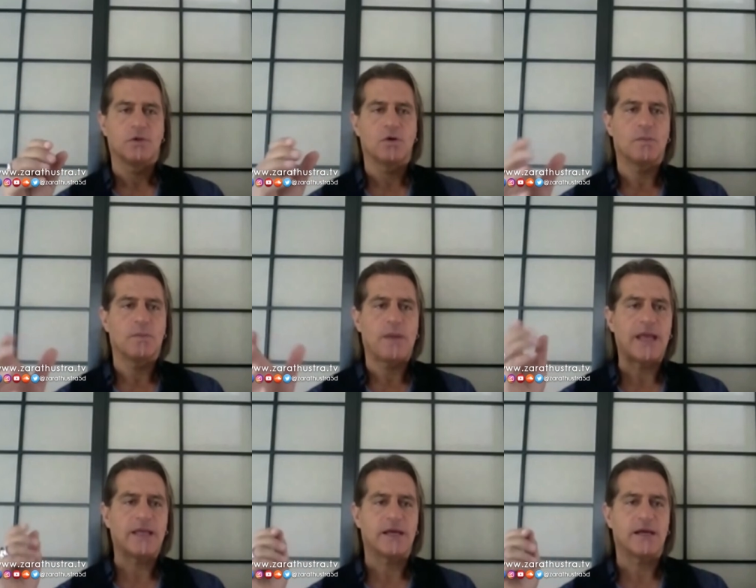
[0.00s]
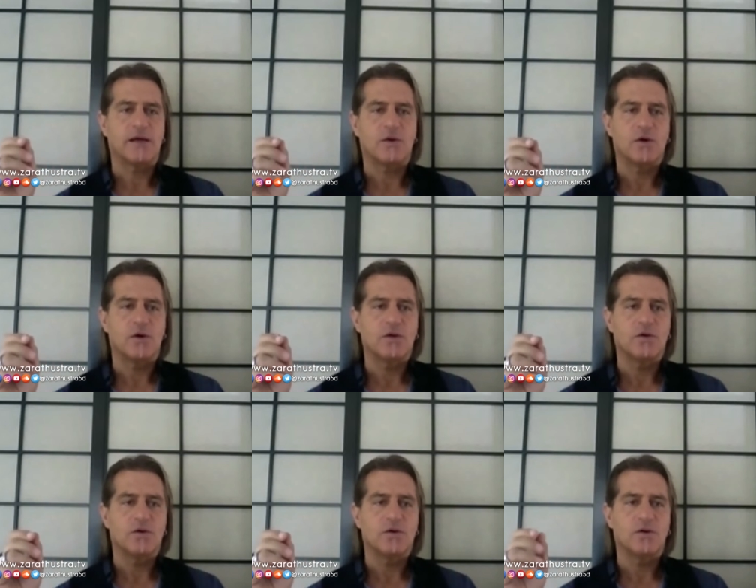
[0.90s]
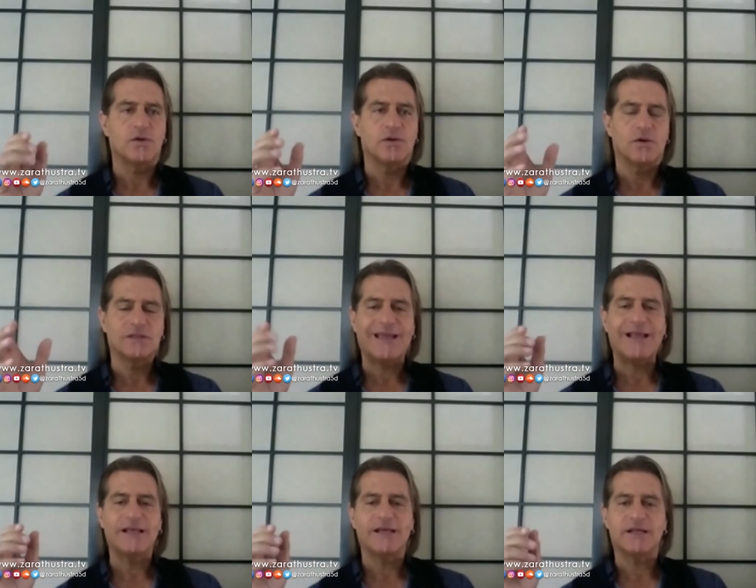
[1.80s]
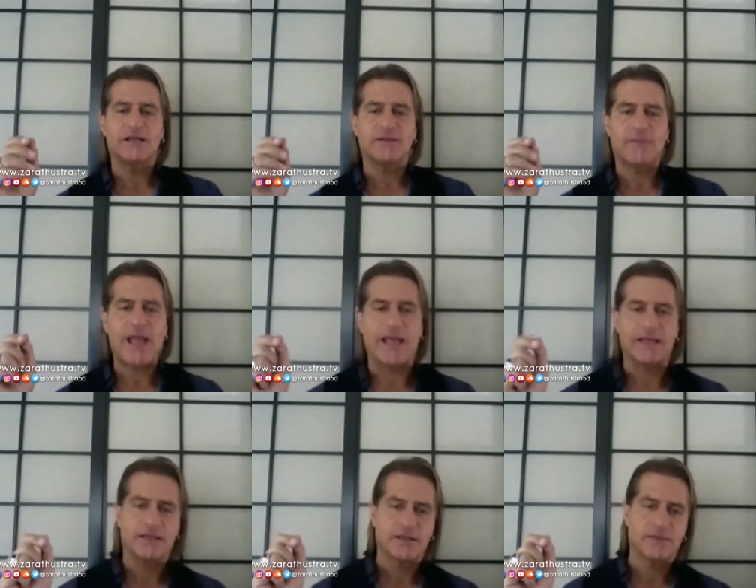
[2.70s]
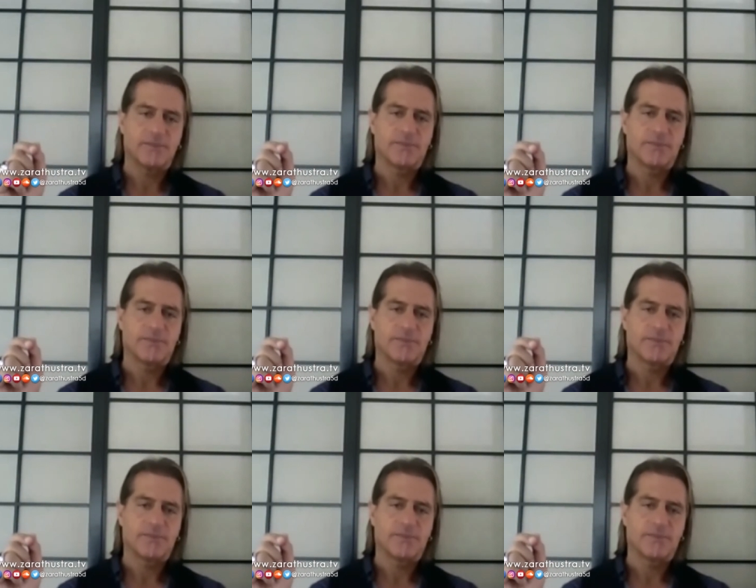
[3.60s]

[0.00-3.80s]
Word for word: you're a banker or you're, you're a teller in a bank,